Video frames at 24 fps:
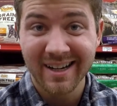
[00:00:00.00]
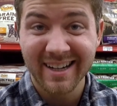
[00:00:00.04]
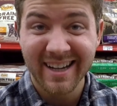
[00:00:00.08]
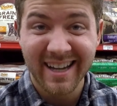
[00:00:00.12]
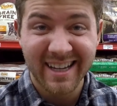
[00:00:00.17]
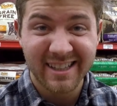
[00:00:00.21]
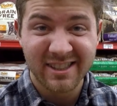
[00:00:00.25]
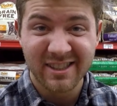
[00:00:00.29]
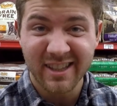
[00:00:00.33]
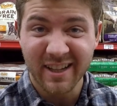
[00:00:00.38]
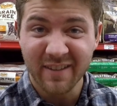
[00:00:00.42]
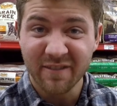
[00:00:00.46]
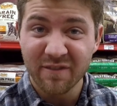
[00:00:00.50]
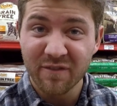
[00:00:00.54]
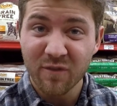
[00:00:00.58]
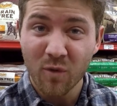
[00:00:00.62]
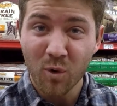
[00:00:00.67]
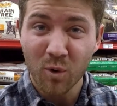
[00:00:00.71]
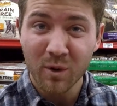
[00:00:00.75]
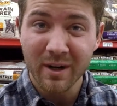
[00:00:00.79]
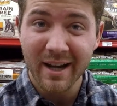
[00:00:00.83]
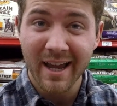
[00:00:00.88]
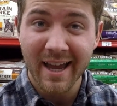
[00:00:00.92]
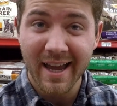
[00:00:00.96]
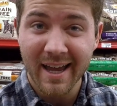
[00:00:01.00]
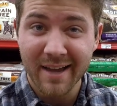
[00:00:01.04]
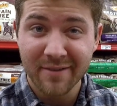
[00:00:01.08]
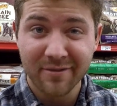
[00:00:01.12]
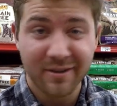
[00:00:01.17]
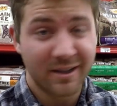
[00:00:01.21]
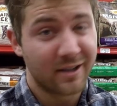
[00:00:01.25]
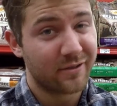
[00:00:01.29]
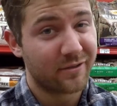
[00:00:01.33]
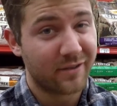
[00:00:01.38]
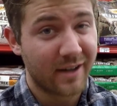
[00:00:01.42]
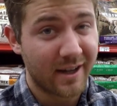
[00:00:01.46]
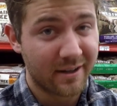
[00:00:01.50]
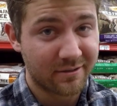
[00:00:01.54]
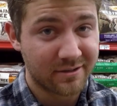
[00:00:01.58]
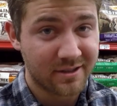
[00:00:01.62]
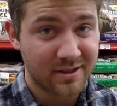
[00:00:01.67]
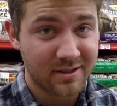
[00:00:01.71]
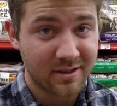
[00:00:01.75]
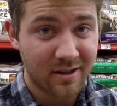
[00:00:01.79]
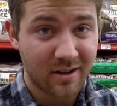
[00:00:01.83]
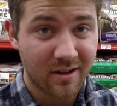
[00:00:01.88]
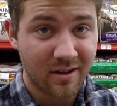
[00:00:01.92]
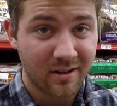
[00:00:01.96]
It has like 4.5 out of 5
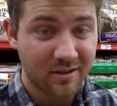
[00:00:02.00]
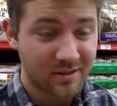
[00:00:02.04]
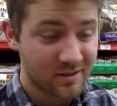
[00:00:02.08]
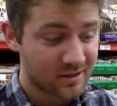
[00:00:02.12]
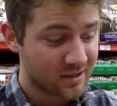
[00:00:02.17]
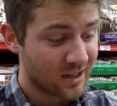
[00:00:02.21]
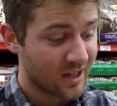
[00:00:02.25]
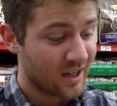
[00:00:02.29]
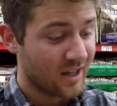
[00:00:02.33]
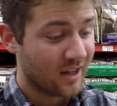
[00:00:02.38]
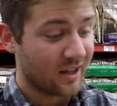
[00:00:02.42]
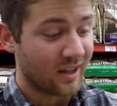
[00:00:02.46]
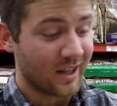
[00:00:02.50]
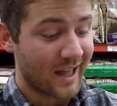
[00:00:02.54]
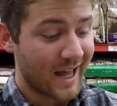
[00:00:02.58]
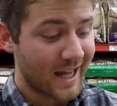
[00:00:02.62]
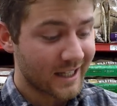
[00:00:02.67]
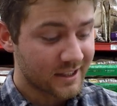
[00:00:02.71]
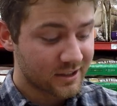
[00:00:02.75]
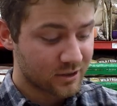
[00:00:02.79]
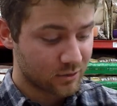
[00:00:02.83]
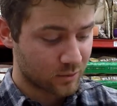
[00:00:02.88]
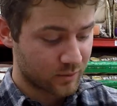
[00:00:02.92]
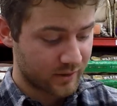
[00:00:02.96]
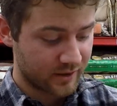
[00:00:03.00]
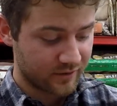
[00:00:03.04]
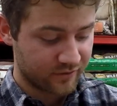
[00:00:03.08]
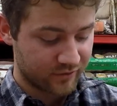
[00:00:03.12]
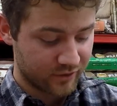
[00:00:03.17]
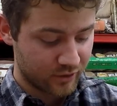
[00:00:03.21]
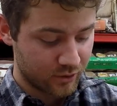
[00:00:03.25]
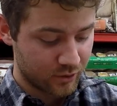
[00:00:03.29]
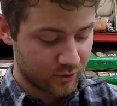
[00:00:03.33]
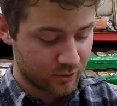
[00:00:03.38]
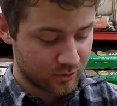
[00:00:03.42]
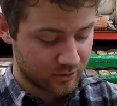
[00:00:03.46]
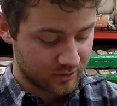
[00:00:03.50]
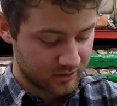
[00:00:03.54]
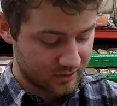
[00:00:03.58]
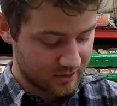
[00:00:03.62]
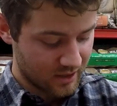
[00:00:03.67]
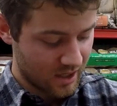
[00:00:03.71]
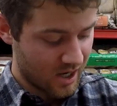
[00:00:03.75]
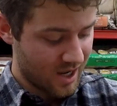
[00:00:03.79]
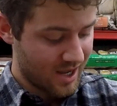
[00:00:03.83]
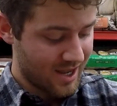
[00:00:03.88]
stars. Lots of reviews.